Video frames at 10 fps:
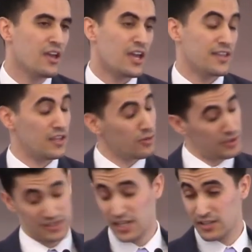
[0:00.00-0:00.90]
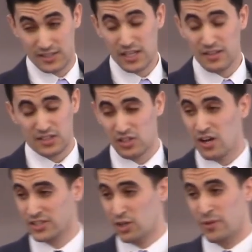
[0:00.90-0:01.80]
And they'll be sing, singing the
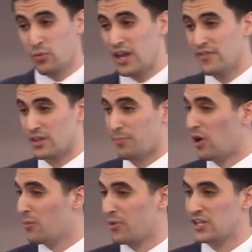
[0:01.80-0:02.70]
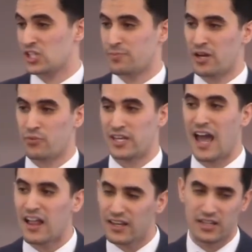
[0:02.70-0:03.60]
songs, they'll be waving the palm branches, but in
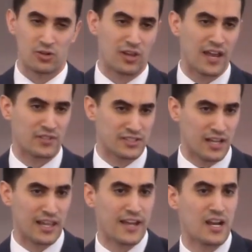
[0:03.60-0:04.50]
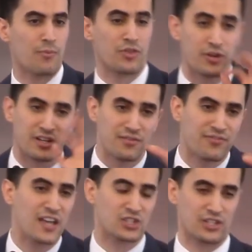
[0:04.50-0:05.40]
reality, their life does not line up with their
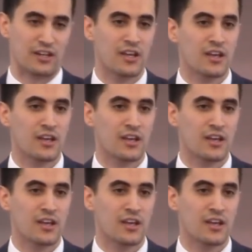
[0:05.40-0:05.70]
confession.